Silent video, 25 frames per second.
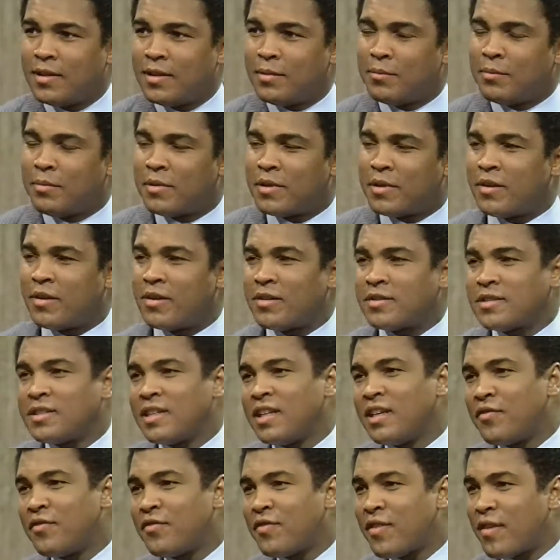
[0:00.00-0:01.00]
Because
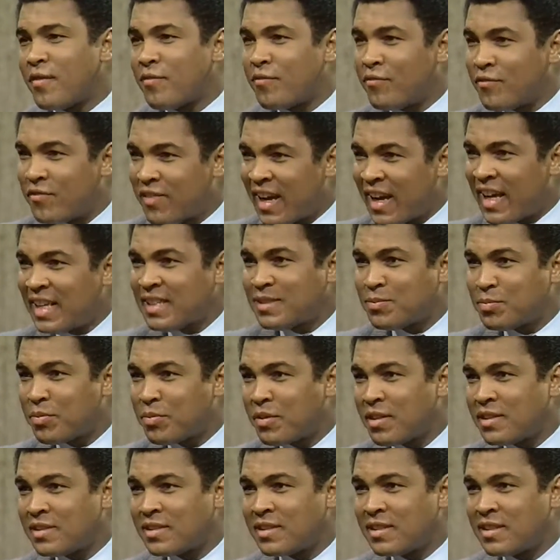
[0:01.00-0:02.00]
if I'm vice
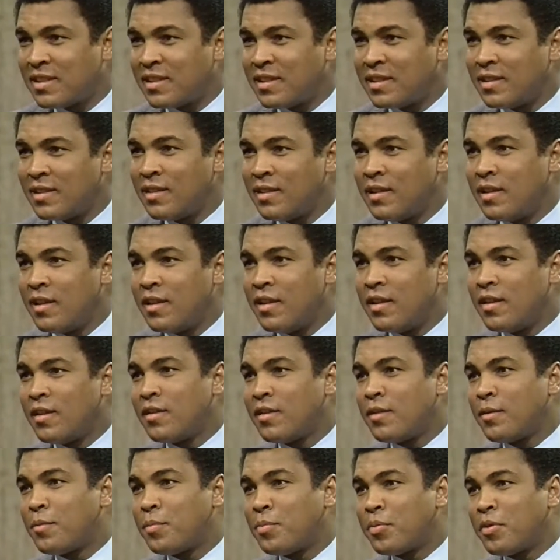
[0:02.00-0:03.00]
president,
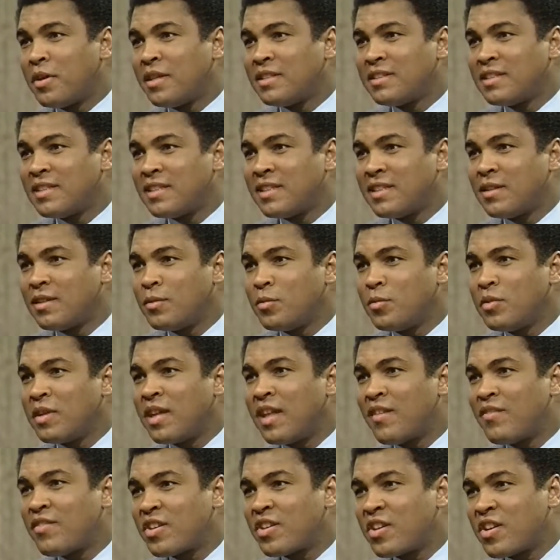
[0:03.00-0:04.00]
the president would
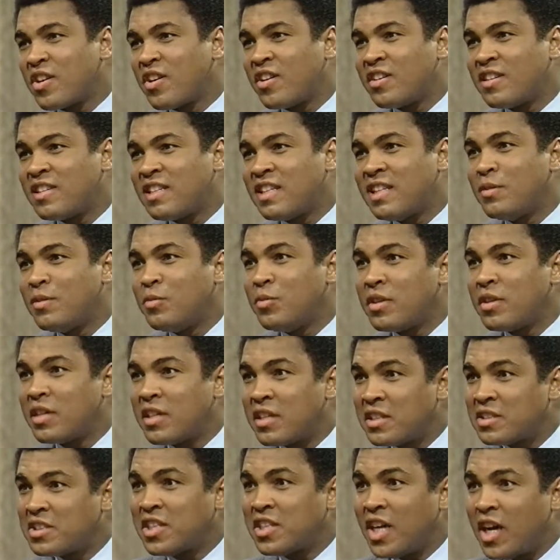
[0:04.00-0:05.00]
have a guarantee he wouldn't
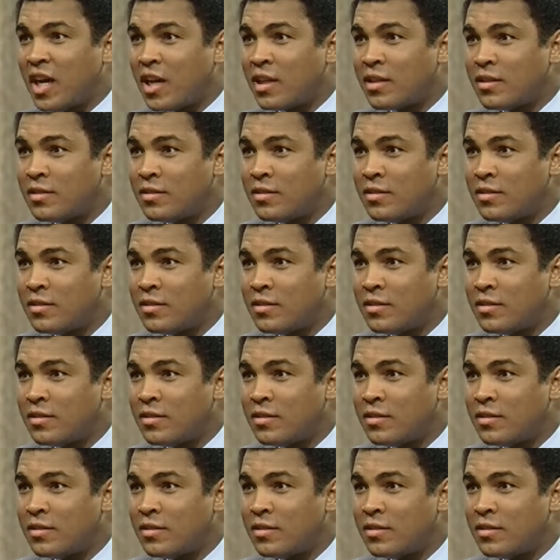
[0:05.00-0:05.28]
get shot.